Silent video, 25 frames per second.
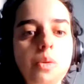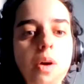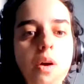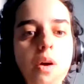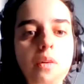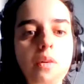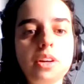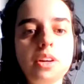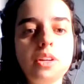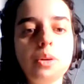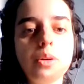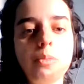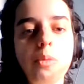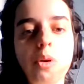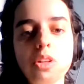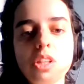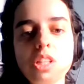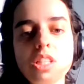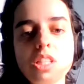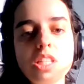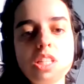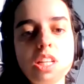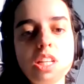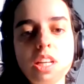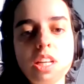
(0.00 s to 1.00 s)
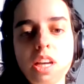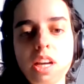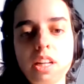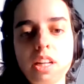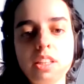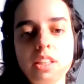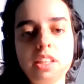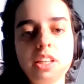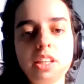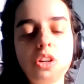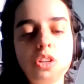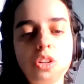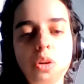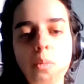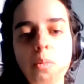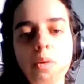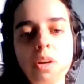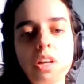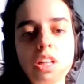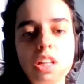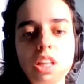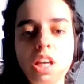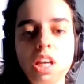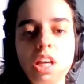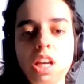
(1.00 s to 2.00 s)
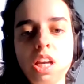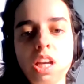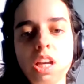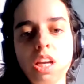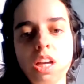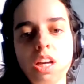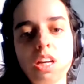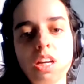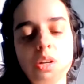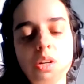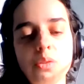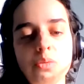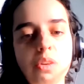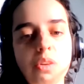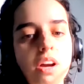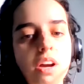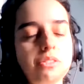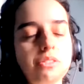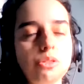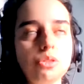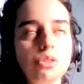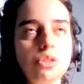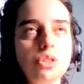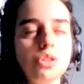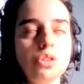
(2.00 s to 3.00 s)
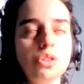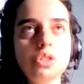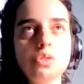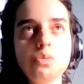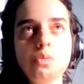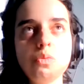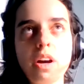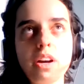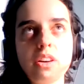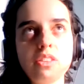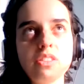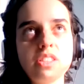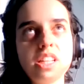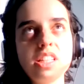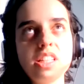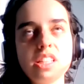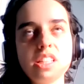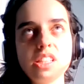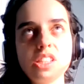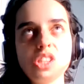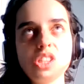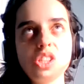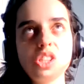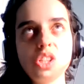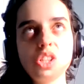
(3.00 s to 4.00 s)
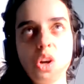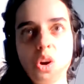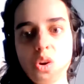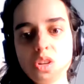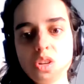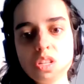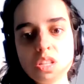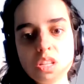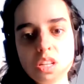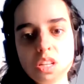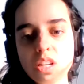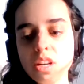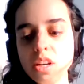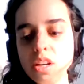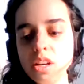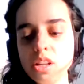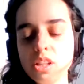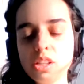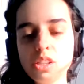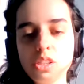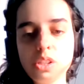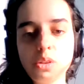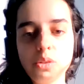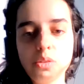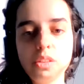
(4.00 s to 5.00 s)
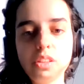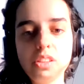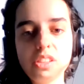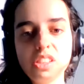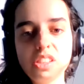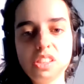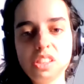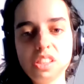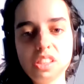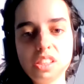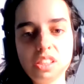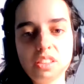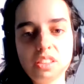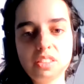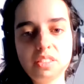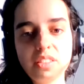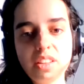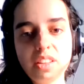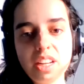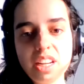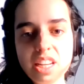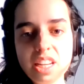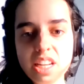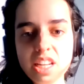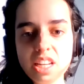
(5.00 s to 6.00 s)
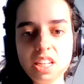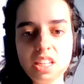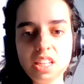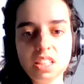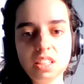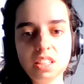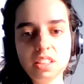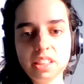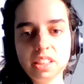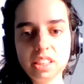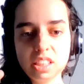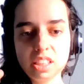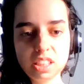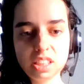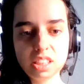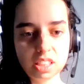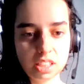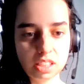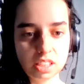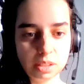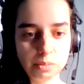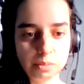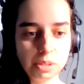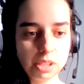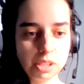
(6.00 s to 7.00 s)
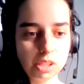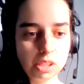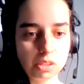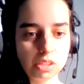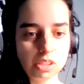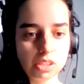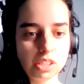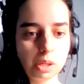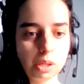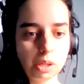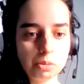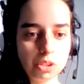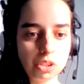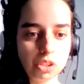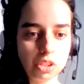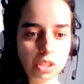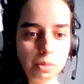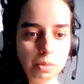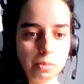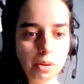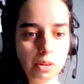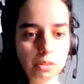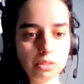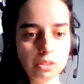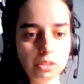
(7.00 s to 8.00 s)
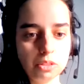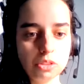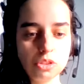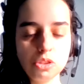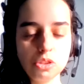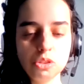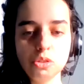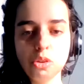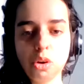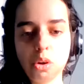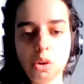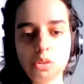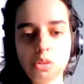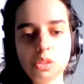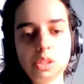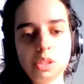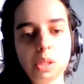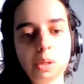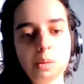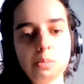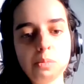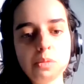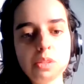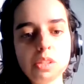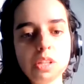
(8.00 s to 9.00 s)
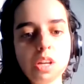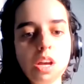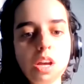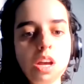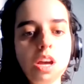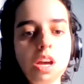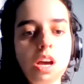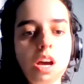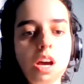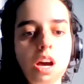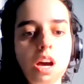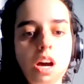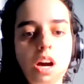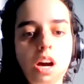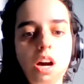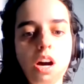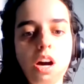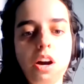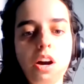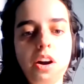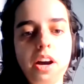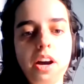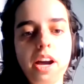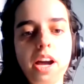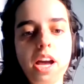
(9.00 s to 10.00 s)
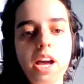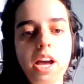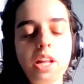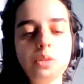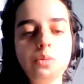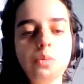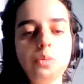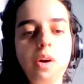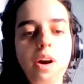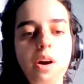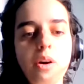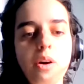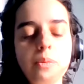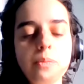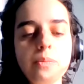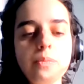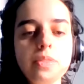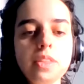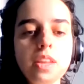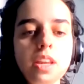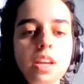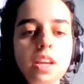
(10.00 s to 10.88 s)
well, a commodity and economically rival good, while data is not. So there's a clear misconception about the two concepts. And well,